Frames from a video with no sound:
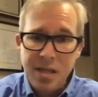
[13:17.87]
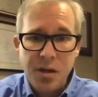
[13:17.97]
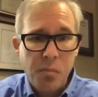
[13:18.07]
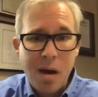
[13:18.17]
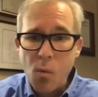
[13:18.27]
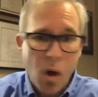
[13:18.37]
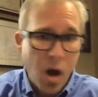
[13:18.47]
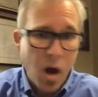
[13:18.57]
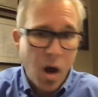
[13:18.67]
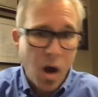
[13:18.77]
hey,
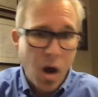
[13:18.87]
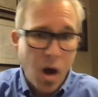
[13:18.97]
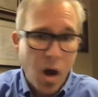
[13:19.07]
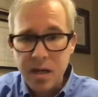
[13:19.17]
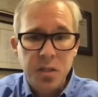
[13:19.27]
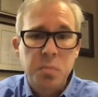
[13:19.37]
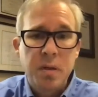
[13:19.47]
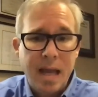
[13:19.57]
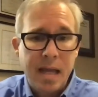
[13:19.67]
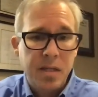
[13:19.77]
my wife or my
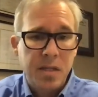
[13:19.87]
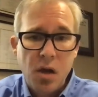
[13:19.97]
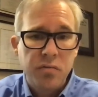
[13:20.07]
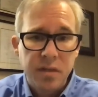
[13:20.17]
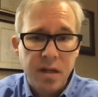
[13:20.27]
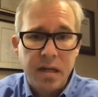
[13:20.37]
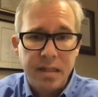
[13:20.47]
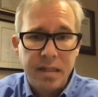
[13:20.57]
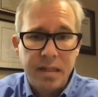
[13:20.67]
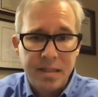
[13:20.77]
husband has
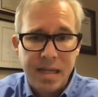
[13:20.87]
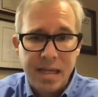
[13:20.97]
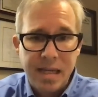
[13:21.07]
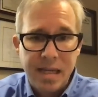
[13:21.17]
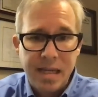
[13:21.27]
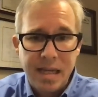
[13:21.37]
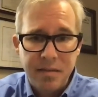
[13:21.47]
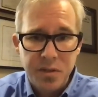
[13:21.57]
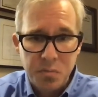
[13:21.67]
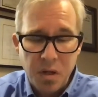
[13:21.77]
COVID-19, I
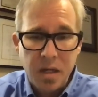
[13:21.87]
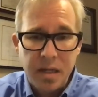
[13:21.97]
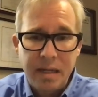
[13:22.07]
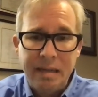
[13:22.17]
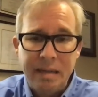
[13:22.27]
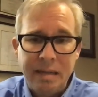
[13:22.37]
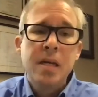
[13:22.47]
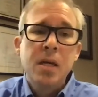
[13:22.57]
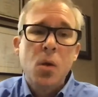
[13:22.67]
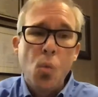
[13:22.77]
need to get this
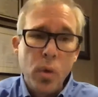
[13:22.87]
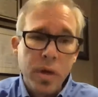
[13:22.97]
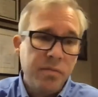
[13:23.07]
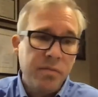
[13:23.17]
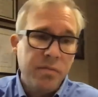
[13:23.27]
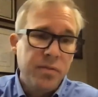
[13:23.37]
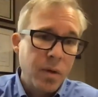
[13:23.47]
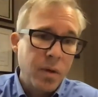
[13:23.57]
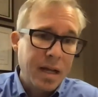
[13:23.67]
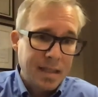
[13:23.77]
money, we've
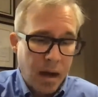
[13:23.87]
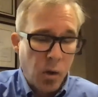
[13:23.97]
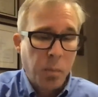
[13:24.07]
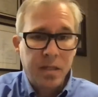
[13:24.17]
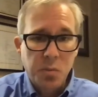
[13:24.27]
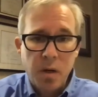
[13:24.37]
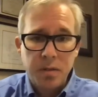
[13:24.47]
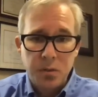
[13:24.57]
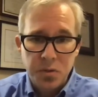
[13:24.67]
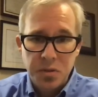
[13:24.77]
directed our
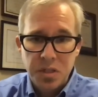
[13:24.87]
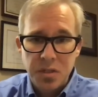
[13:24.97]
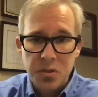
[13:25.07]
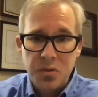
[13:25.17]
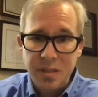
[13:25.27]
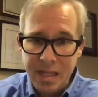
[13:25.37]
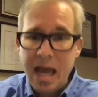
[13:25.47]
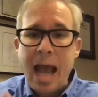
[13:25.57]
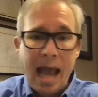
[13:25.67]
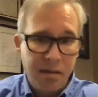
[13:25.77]
plan sponsors
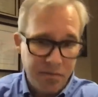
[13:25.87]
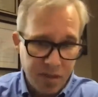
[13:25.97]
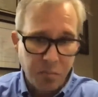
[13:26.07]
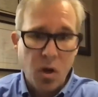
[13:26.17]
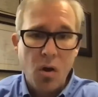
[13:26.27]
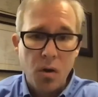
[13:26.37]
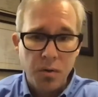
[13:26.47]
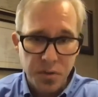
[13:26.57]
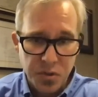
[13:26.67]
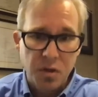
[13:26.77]
essentially have them
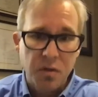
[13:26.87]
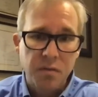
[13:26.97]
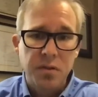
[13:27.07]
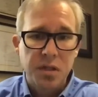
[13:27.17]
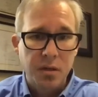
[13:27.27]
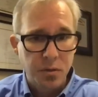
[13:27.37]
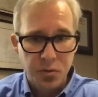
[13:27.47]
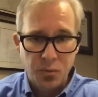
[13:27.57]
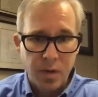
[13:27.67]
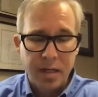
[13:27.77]
call the service
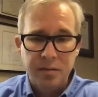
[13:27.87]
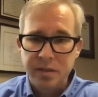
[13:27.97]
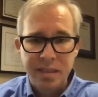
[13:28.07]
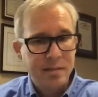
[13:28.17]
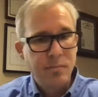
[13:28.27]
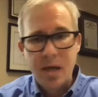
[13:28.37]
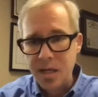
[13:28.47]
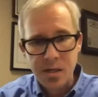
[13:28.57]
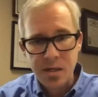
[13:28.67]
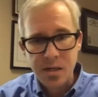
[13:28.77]
center
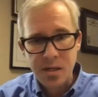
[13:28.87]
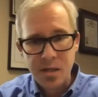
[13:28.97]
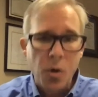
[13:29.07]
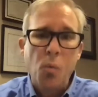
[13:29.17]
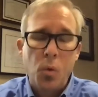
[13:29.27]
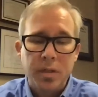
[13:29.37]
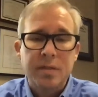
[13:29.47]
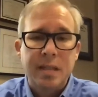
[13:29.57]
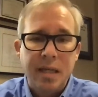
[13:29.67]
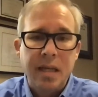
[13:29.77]
directly. You
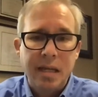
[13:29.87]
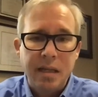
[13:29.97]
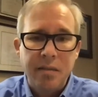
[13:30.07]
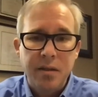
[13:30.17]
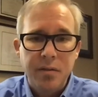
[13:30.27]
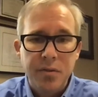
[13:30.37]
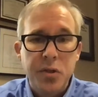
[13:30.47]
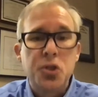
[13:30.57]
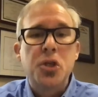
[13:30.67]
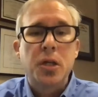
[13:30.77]
don't want to get
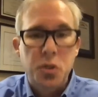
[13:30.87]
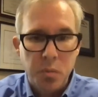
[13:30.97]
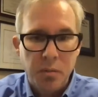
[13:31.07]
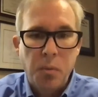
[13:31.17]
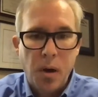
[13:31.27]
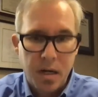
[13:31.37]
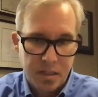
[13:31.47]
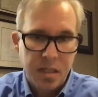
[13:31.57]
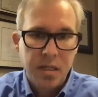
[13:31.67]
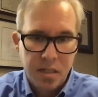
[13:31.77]
in the judgment
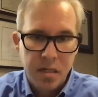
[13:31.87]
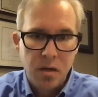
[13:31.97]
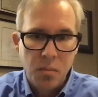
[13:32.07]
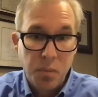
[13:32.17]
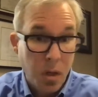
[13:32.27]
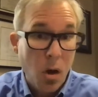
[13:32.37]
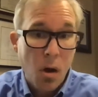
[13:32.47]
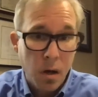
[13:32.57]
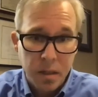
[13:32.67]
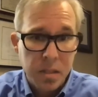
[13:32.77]
process here,
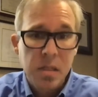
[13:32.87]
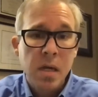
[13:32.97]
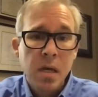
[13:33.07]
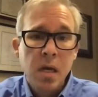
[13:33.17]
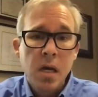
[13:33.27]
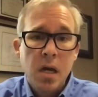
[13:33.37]
because